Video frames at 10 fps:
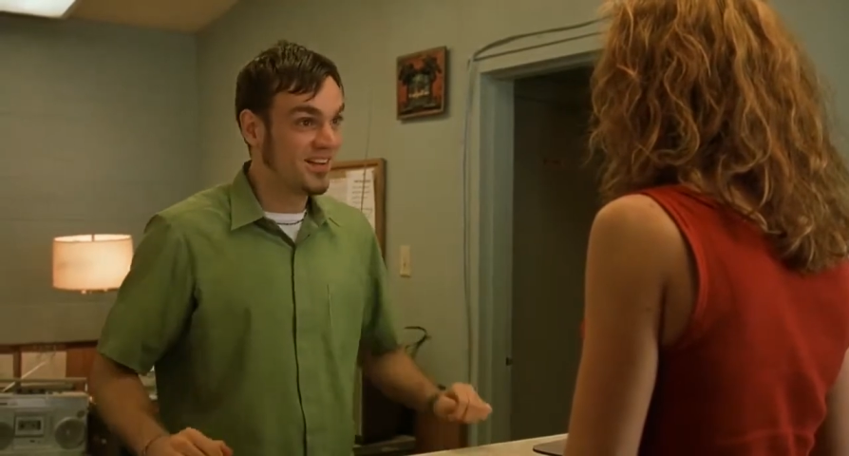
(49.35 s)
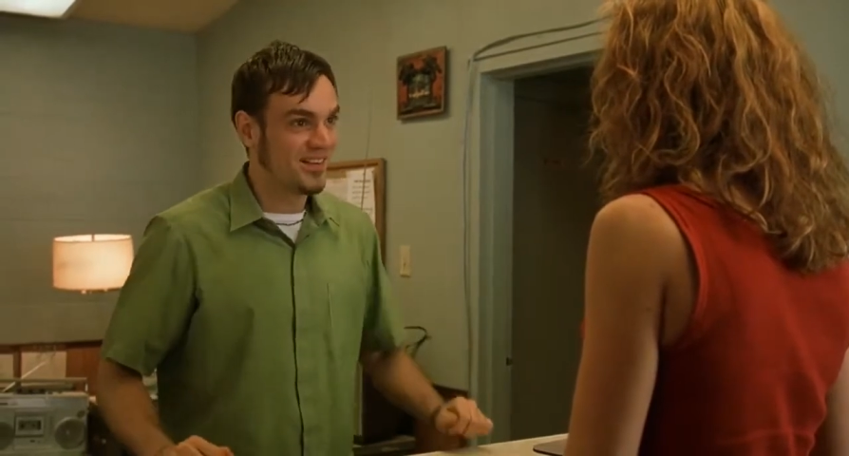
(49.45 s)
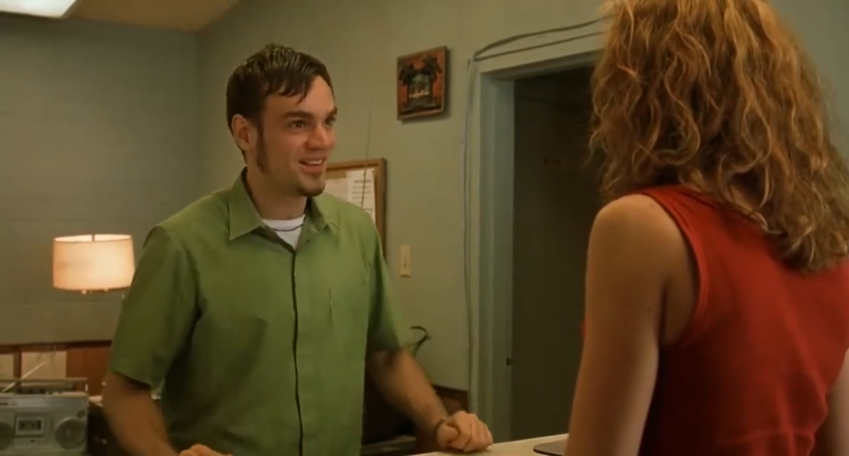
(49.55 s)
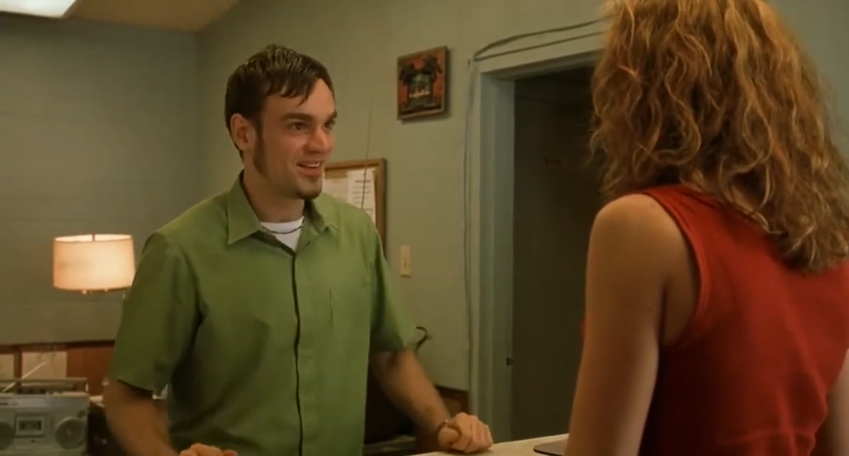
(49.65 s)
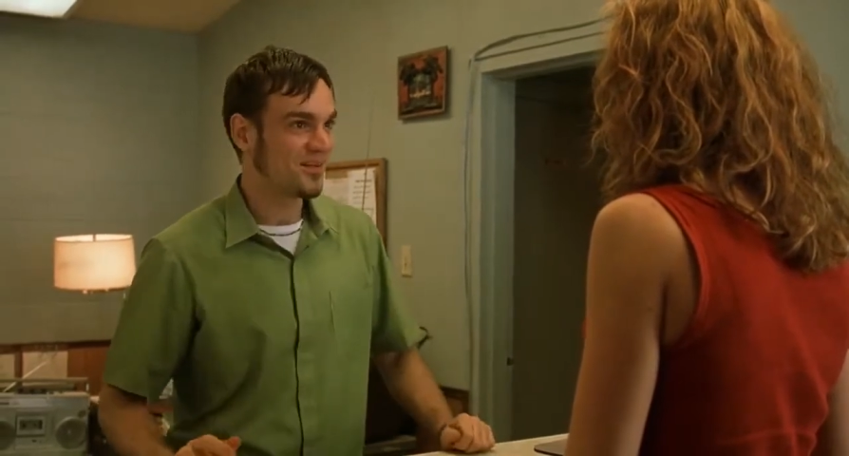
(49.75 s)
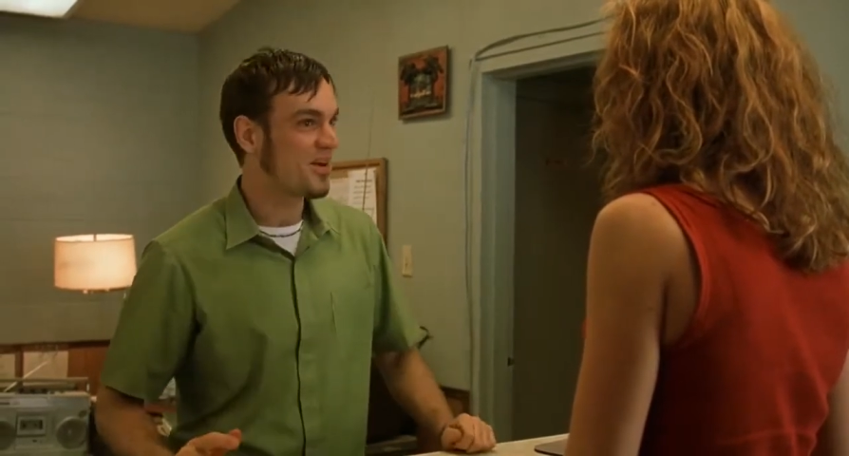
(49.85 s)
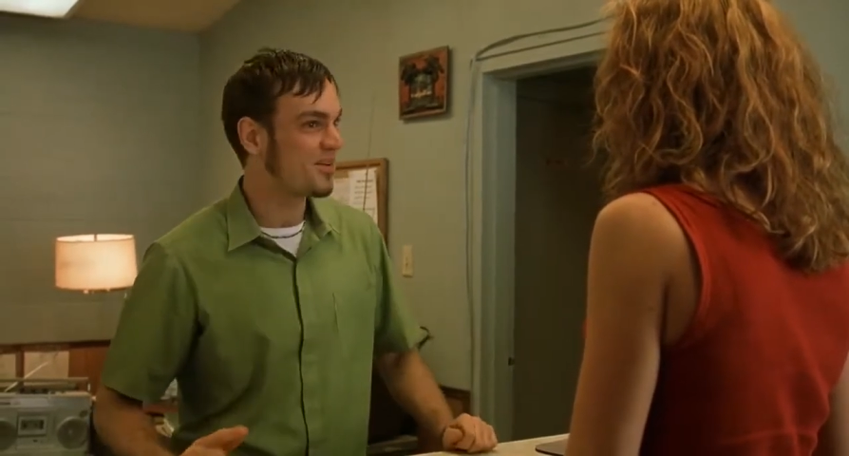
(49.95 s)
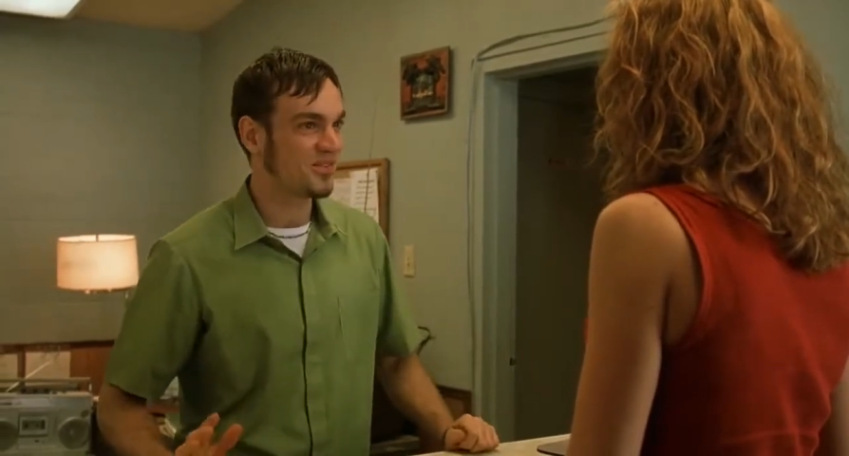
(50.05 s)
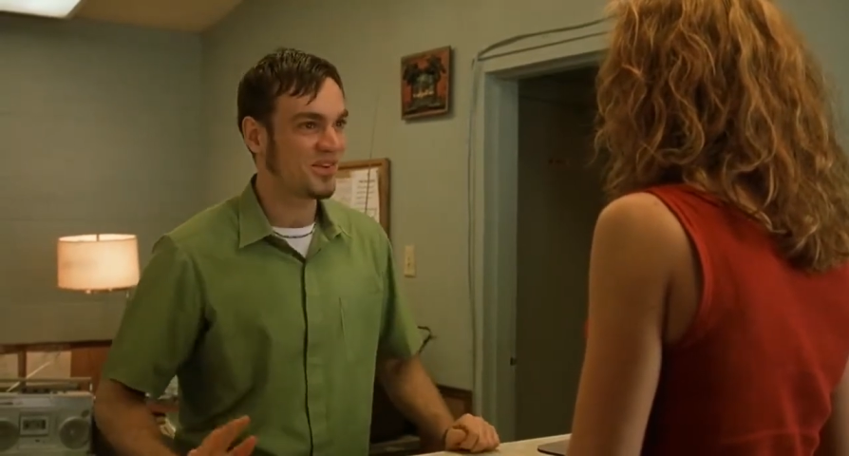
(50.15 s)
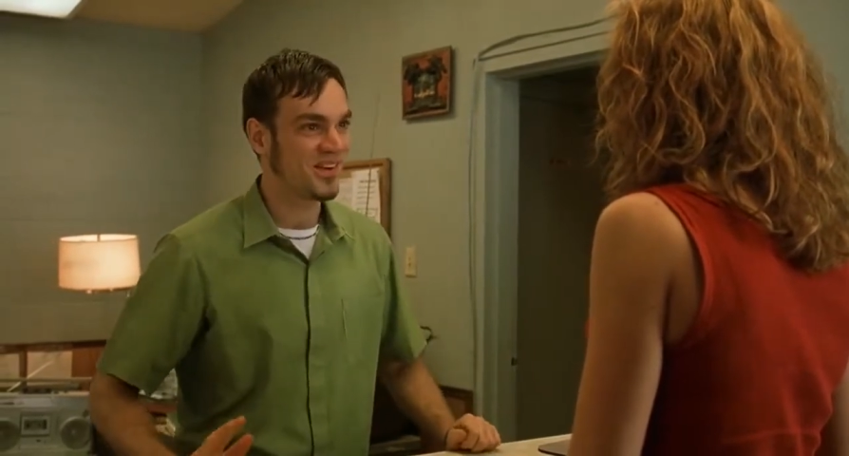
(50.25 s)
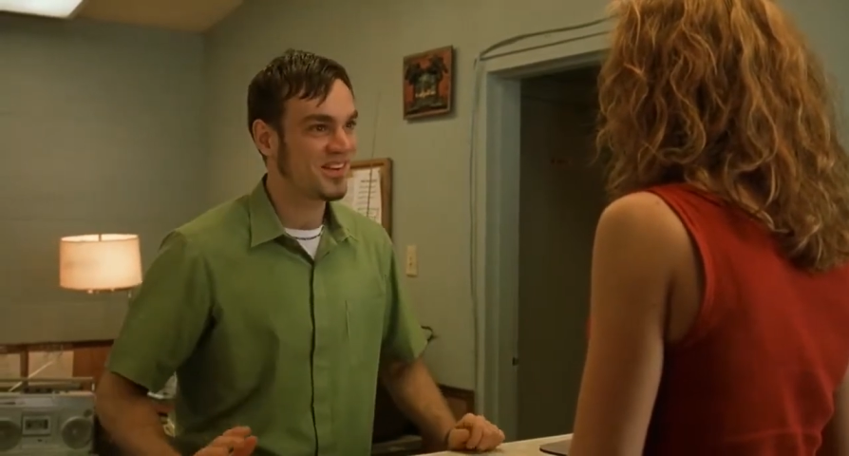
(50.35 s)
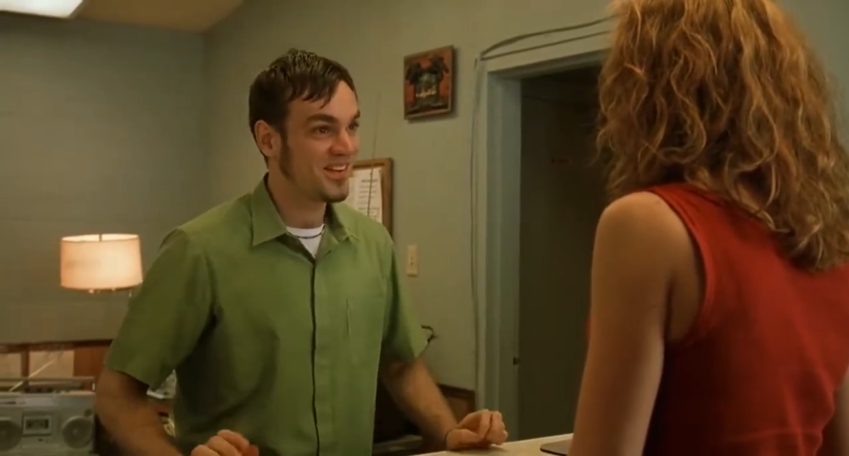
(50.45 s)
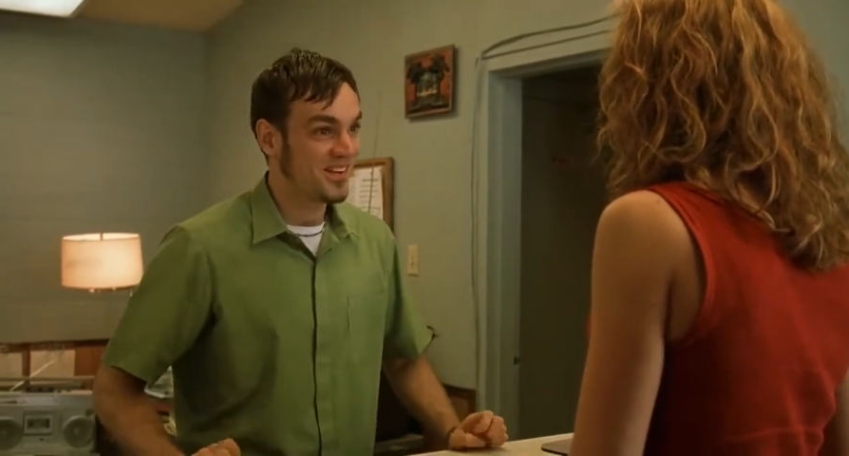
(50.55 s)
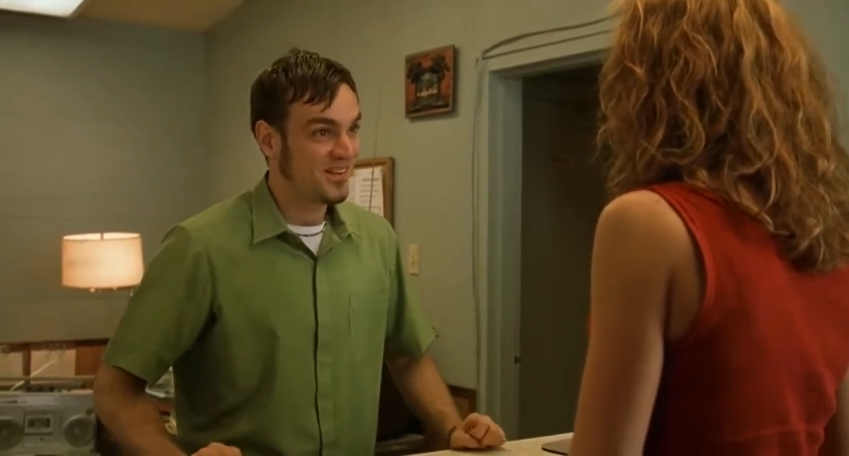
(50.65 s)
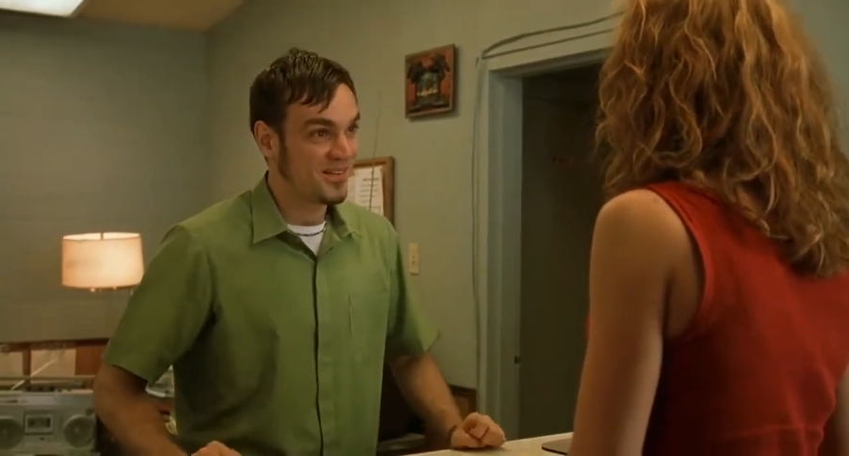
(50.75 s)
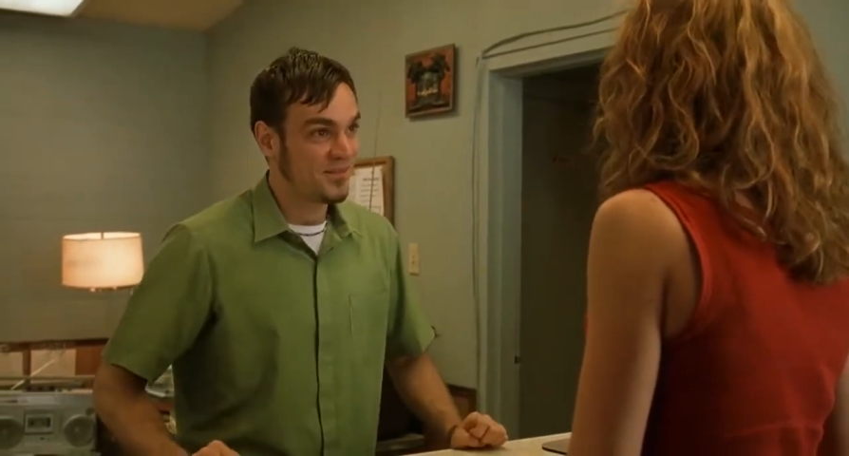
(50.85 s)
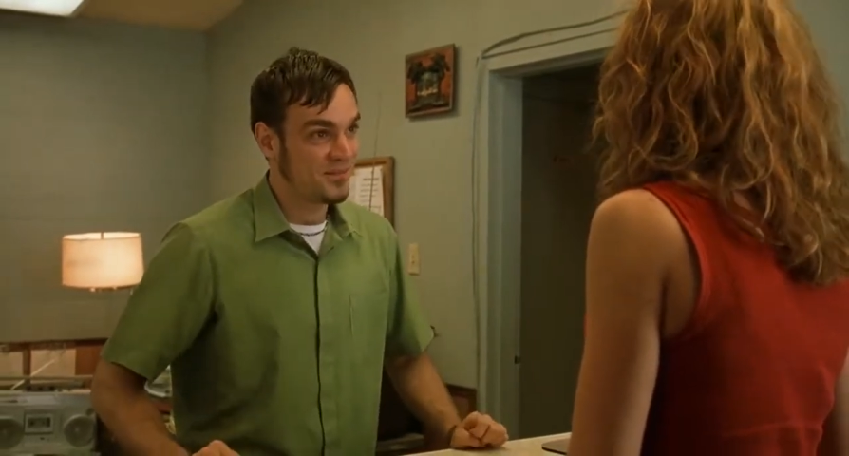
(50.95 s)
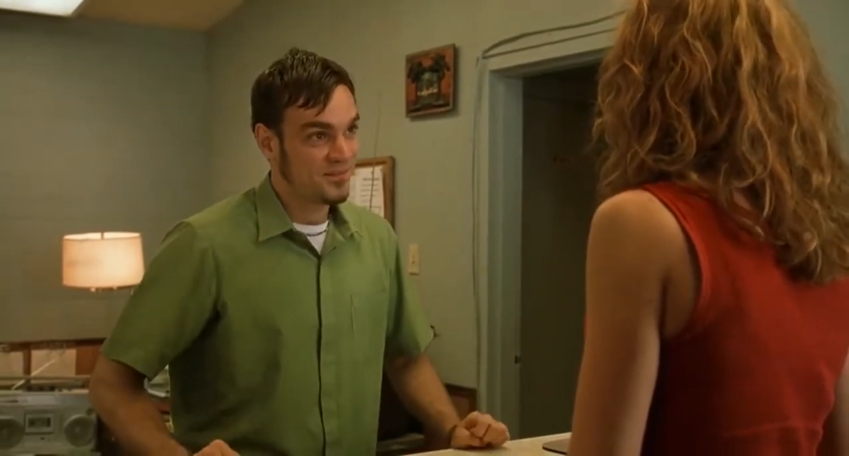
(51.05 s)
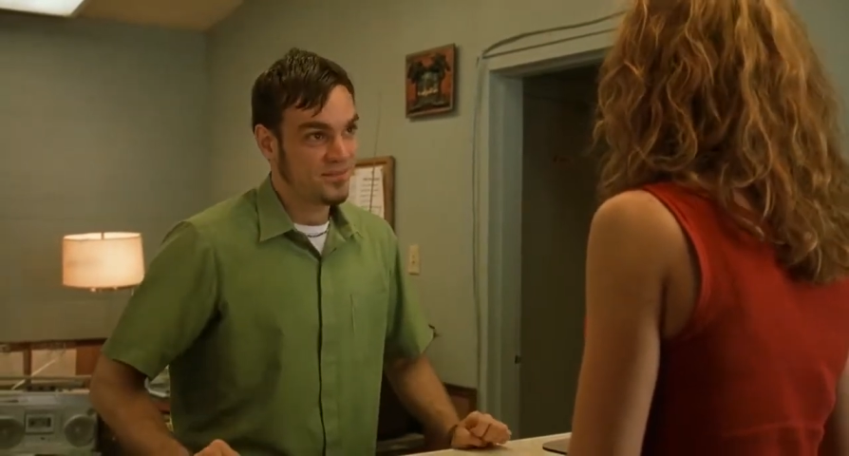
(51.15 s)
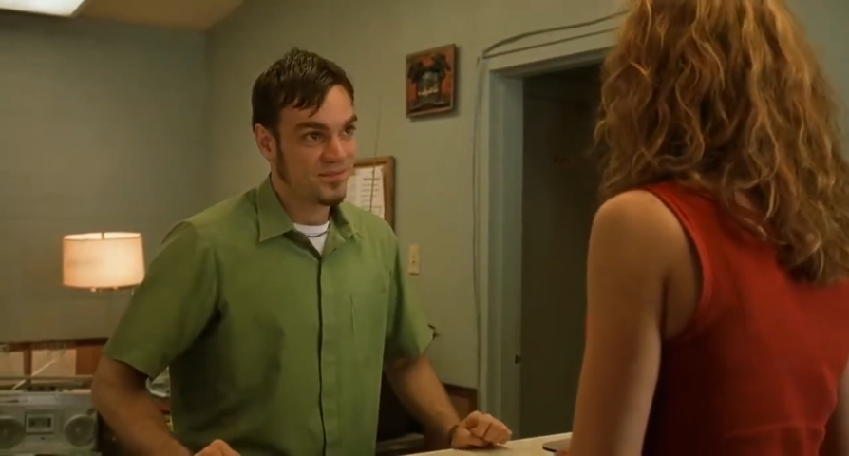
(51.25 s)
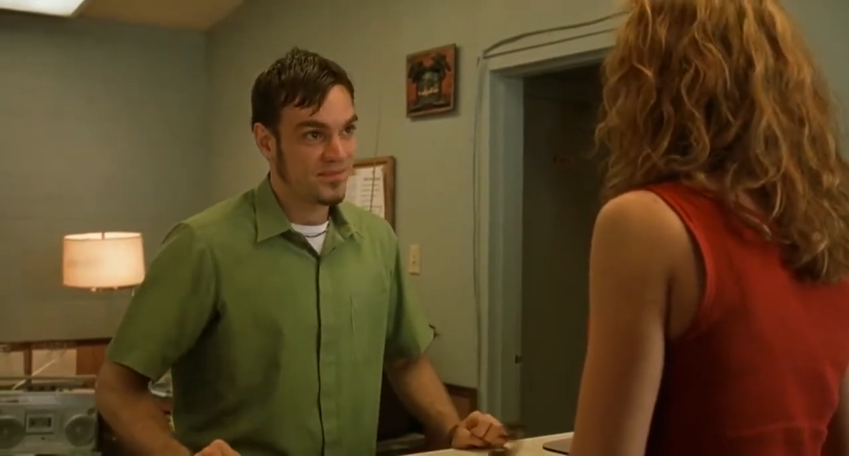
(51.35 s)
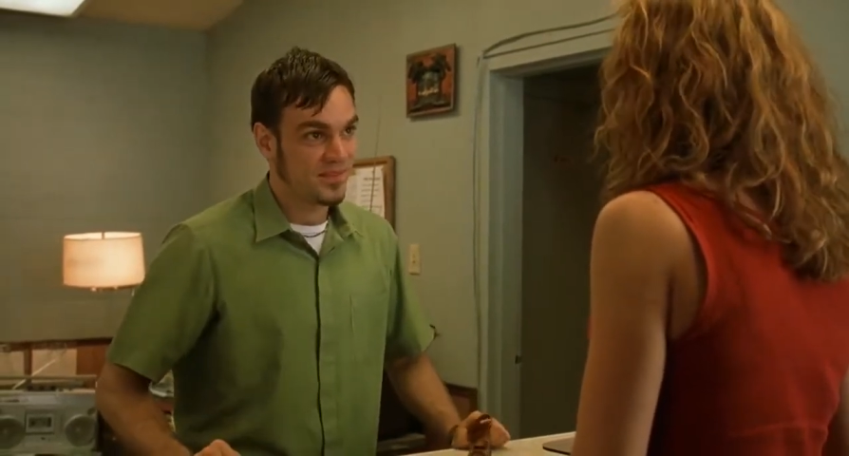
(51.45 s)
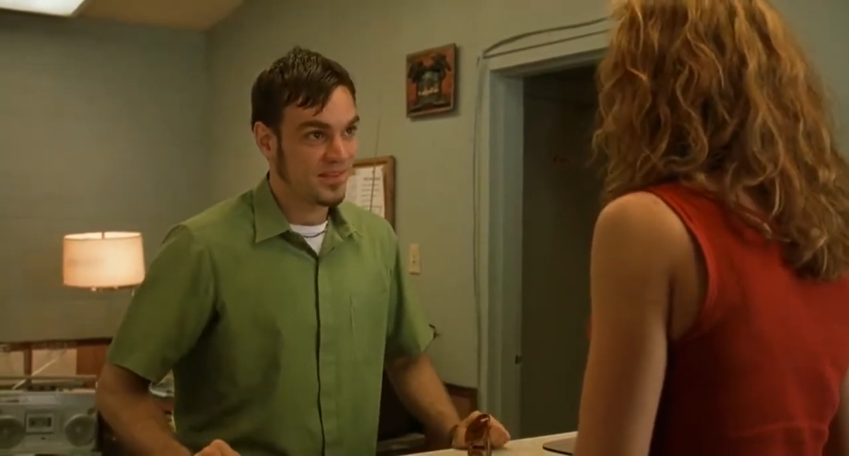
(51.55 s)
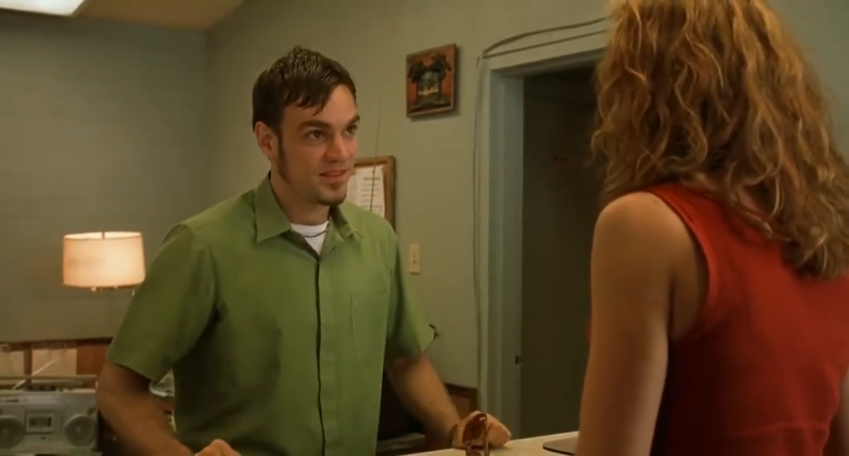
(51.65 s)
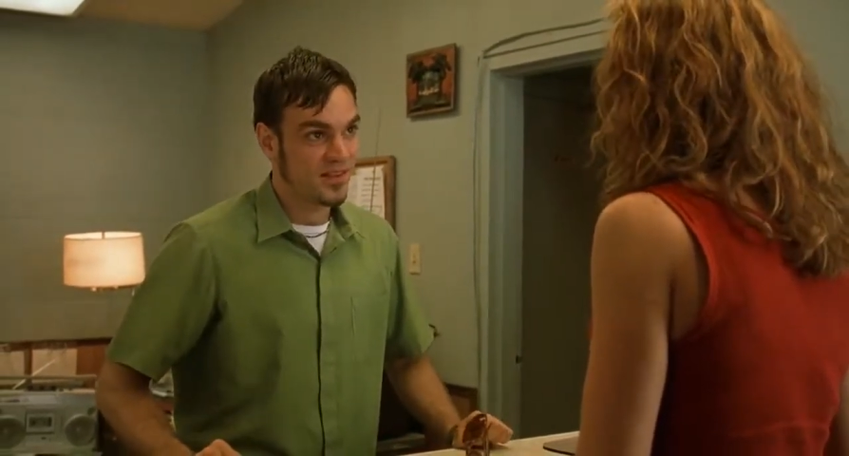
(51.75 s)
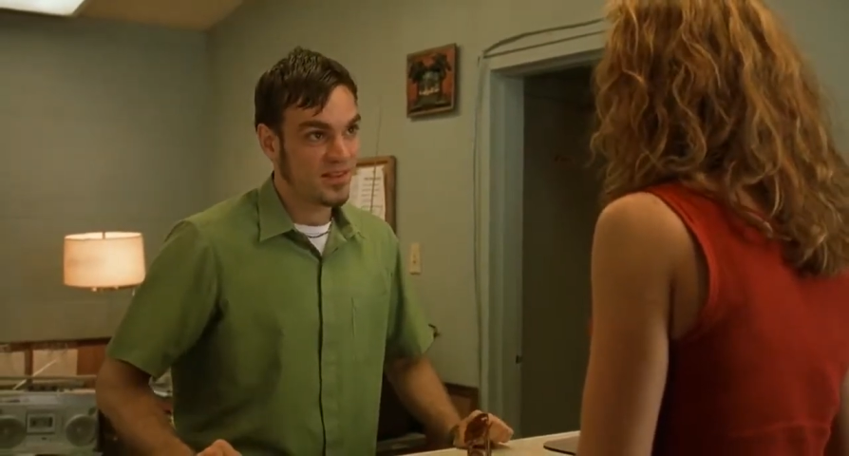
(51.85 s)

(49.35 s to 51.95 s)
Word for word: dig them out for you. I wish I knew.